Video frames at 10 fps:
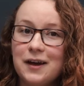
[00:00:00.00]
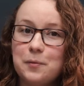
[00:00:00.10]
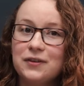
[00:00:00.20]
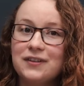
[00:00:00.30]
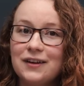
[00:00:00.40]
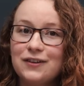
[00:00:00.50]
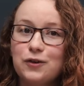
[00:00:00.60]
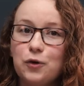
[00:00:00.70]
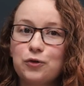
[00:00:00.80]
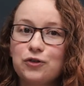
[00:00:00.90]
and besides the
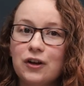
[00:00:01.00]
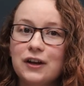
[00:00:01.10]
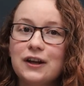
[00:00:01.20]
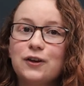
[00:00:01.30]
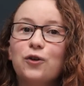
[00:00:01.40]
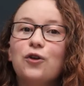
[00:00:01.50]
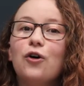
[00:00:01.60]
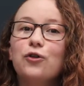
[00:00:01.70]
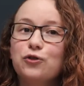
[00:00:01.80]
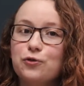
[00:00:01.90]
nose study, you'll
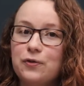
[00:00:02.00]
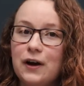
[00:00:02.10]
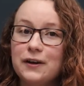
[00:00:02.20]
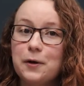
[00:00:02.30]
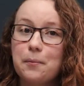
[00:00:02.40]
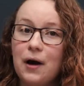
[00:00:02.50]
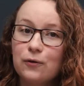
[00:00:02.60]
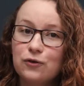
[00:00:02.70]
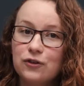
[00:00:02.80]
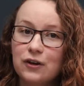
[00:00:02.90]
also find a
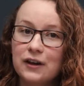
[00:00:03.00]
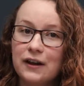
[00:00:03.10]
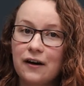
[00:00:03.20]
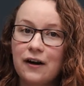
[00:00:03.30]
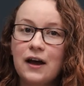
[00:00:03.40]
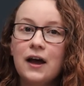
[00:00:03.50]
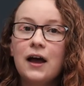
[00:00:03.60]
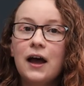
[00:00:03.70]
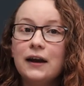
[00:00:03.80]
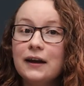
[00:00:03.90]
mouth study there,
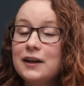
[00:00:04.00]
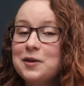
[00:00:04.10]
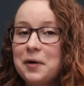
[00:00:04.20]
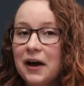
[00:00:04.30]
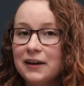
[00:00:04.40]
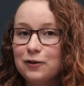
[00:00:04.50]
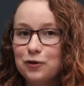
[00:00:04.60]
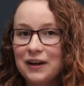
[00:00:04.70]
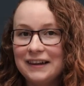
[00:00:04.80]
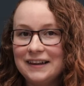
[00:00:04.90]
and I keep adding
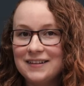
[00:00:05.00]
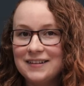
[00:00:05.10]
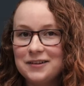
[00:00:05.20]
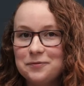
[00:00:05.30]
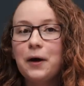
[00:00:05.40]
to that list.